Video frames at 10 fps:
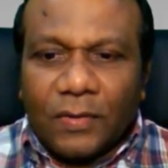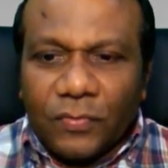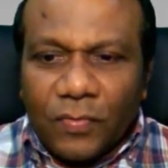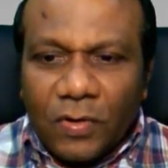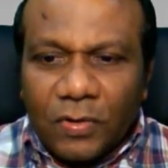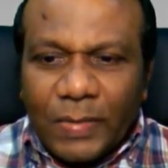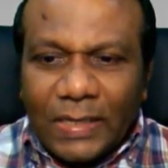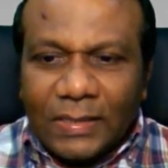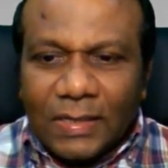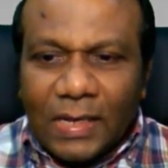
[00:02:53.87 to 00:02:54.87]
If you want to
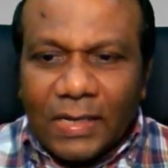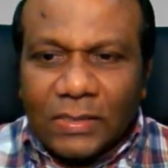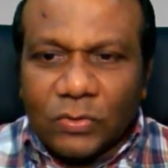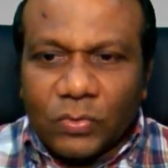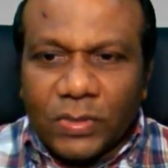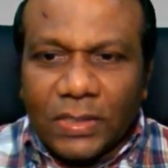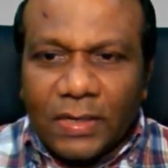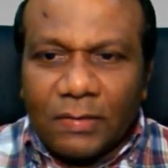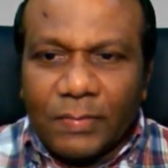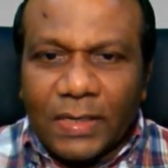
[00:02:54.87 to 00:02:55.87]
make the line too thick,
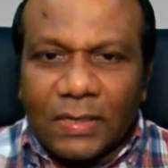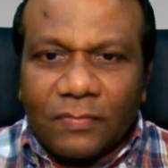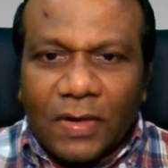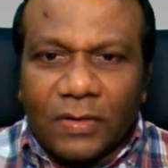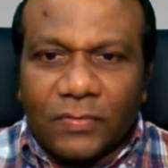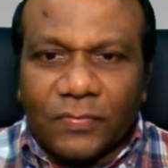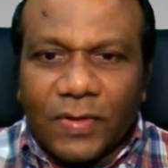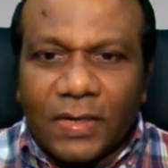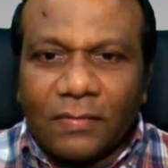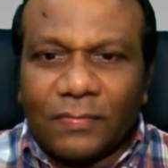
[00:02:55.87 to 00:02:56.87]
I will make it 1 to
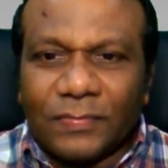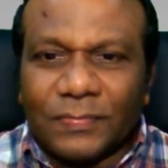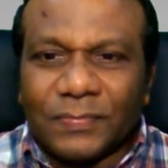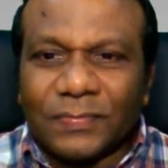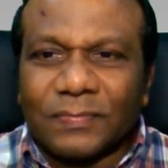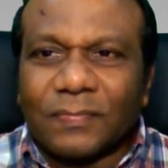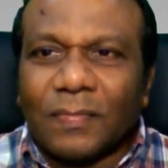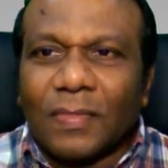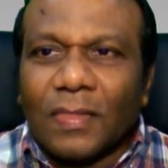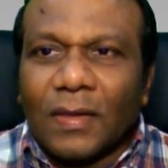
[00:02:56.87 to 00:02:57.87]
5.
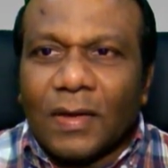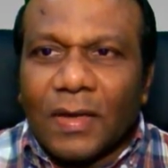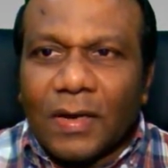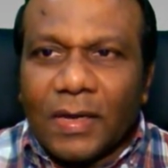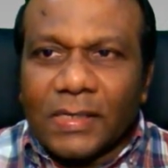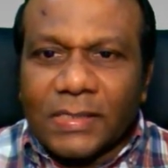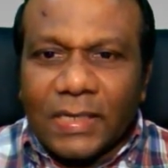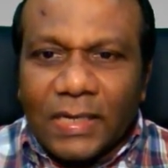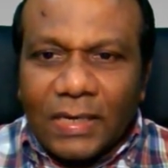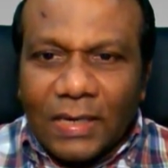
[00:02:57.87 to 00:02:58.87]
And I
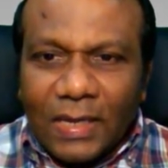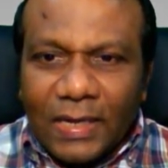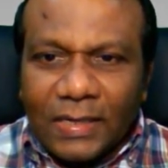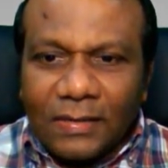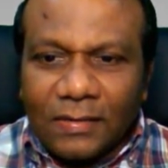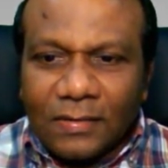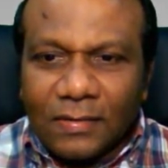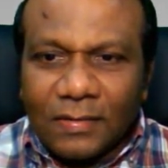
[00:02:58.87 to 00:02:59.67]
start line.